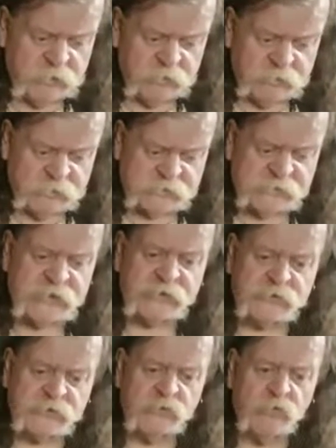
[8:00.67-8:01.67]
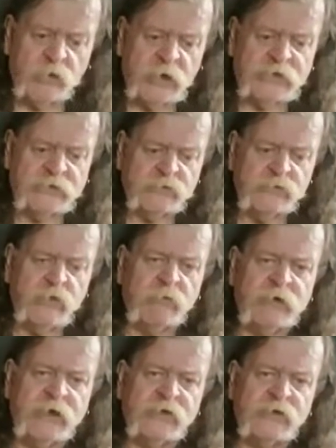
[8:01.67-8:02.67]
This is extra wide to
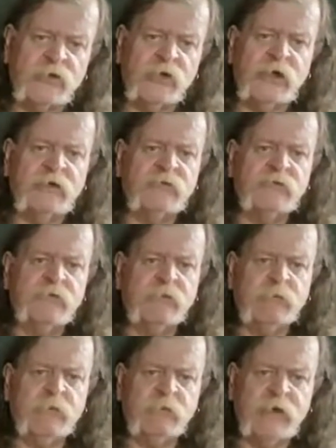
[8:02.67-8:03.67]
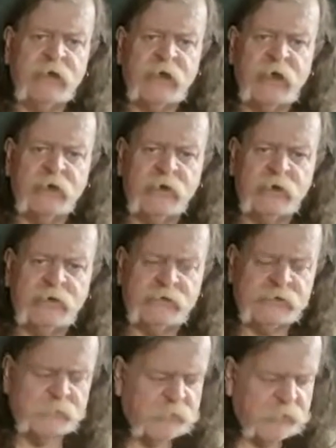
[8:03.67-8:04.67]
accommodate the crowds for the public hangings.
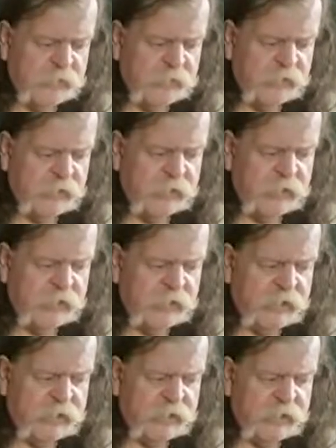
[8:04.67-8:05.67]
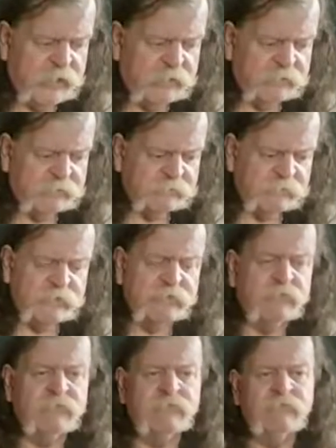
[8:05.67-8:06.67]
Uh, it's really
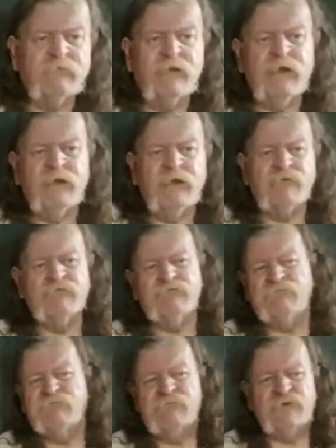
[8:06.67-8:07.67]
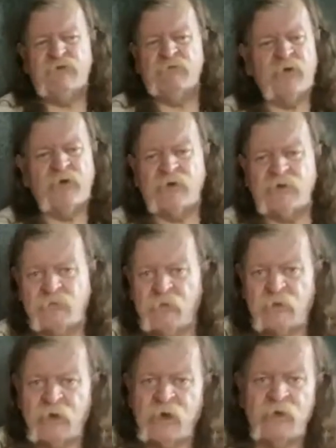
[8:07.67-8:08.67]
just part of
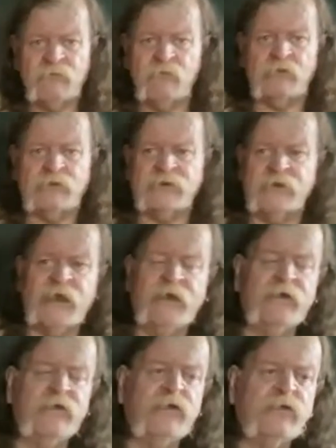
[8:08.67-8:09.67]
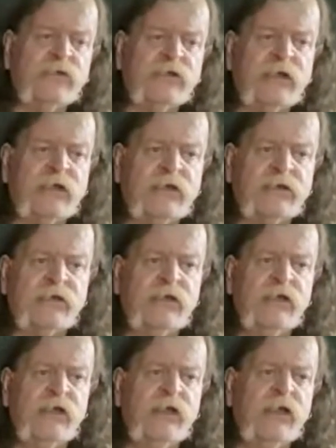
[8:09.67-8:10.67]
what life was then in those days.
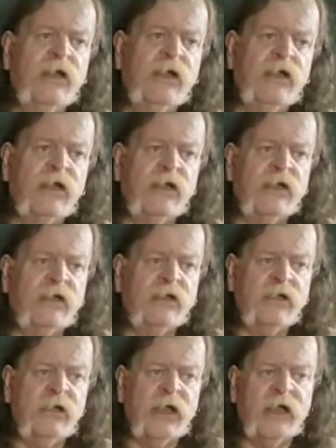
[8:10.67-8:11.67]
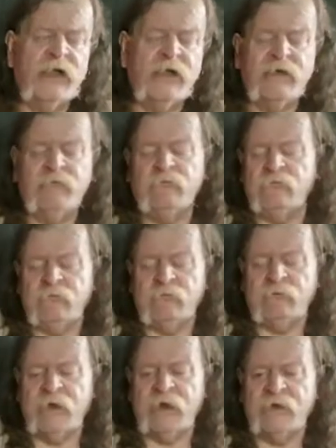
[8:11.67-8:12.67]
Uh, hanging
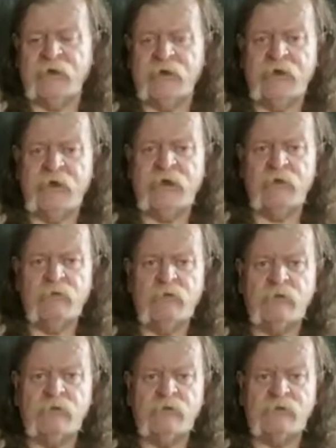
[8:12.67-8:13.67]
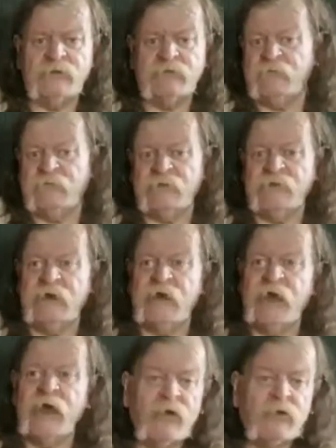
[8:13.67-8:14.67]
hanging day was a day
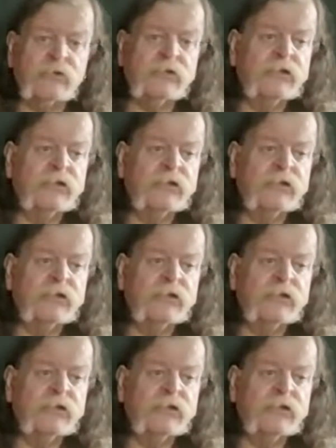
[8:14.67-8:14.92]
out.